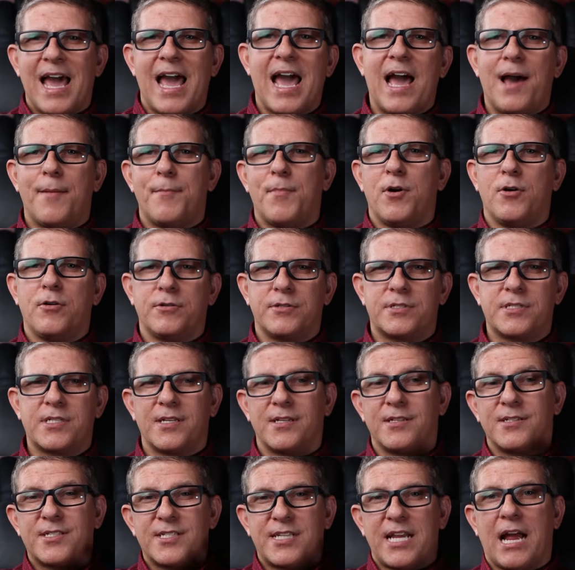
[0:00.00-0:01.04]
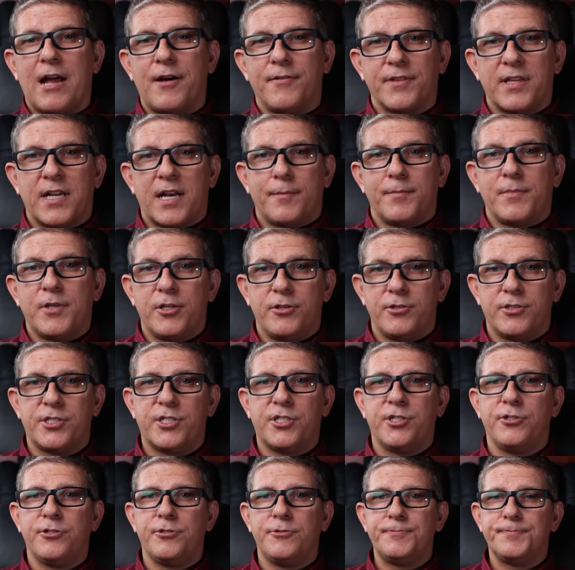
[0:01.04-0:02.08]
Atmos sound that I'm used
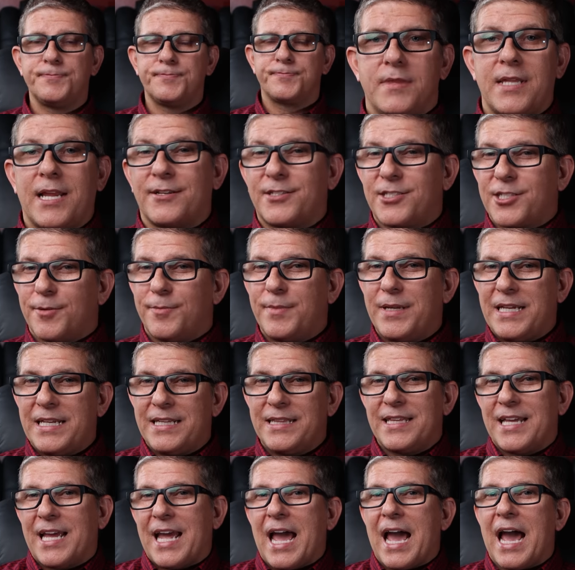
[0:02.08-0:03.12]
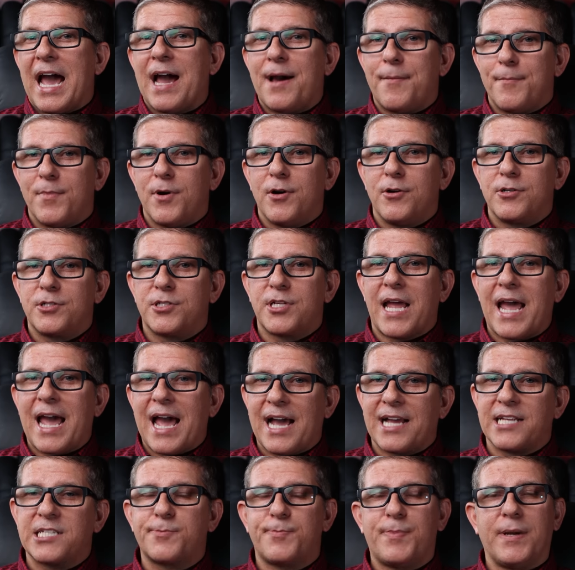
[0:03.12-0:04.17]
to. Now to me, the Atmos
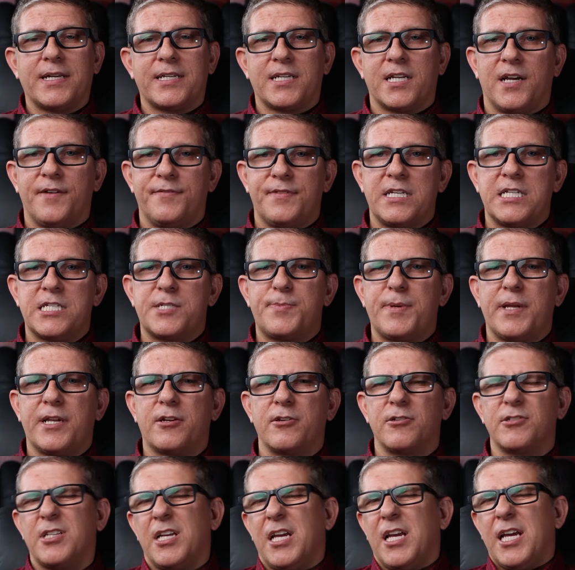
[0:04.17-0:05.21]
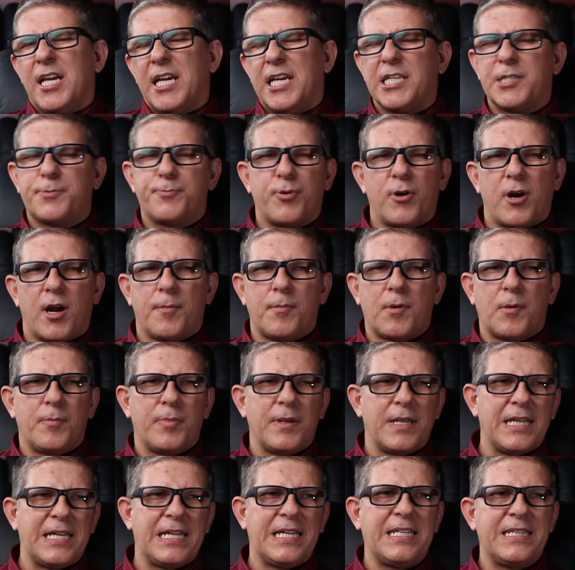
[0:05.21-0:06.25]
aspect of these speakers is
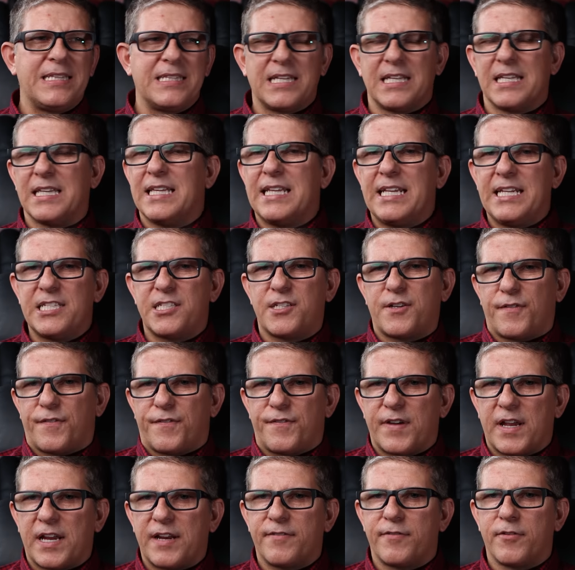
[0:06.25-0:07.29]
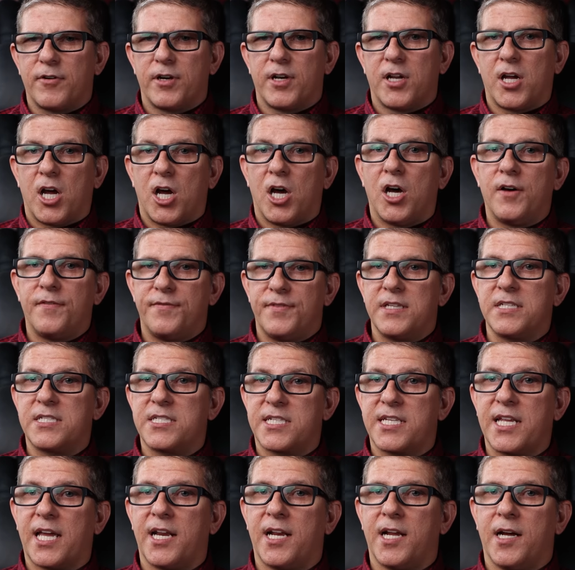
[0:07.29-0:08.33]
probably the least favorite of the
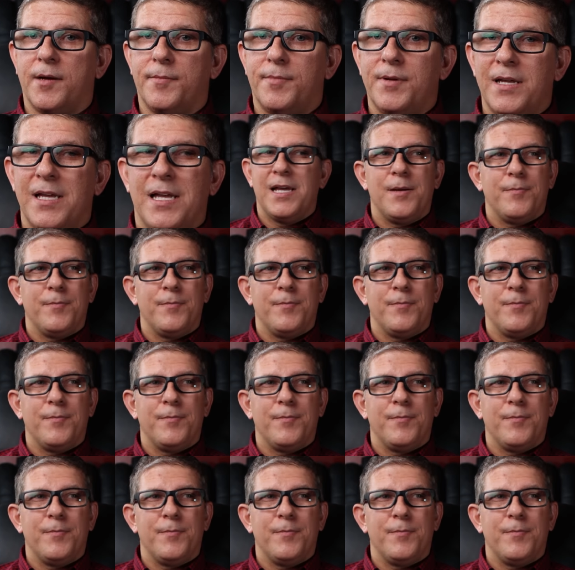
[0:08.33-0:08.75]
setup.